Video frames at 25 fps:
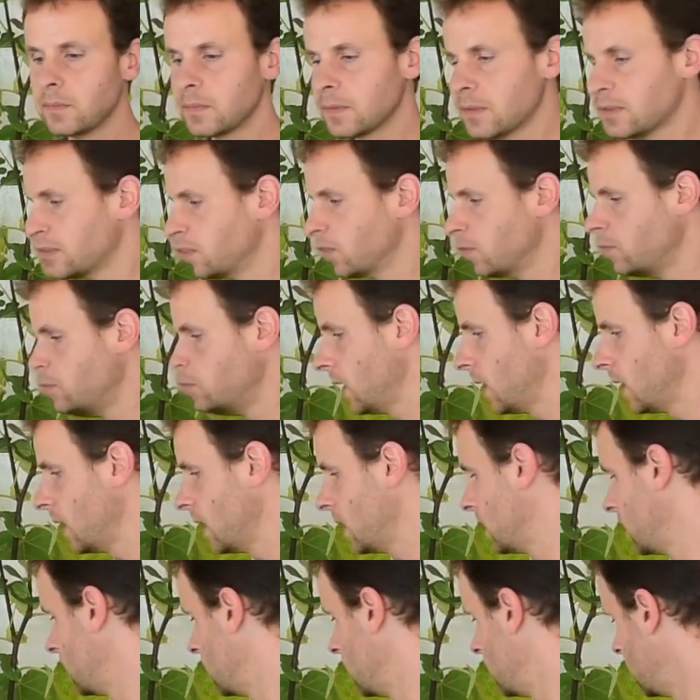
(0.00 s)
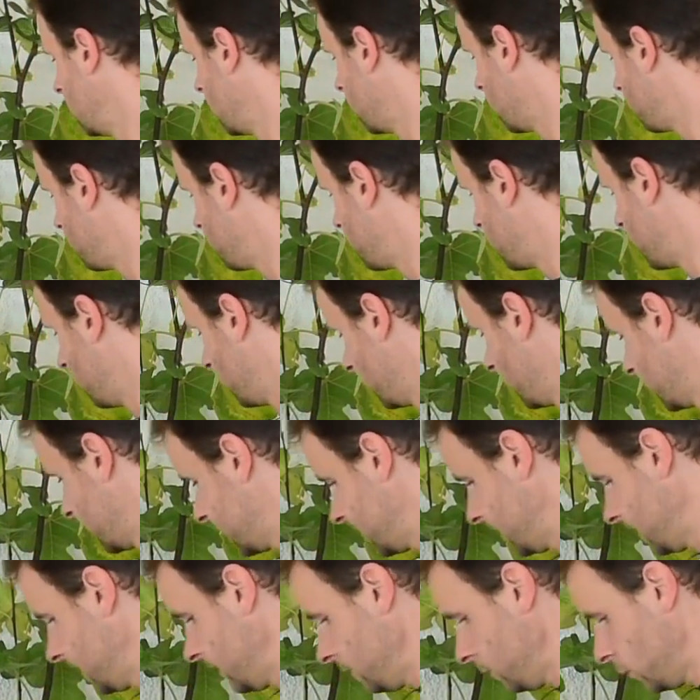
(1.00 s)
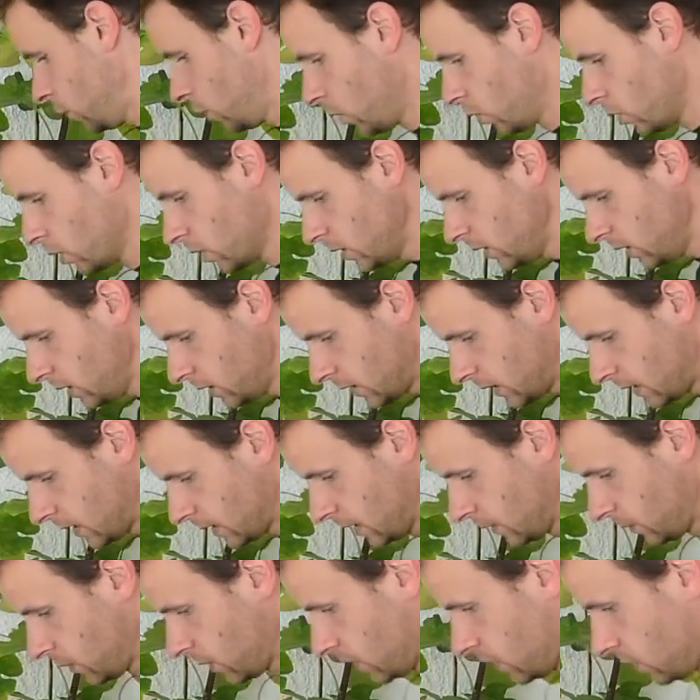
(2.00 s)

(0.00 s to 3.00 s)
to root it. And then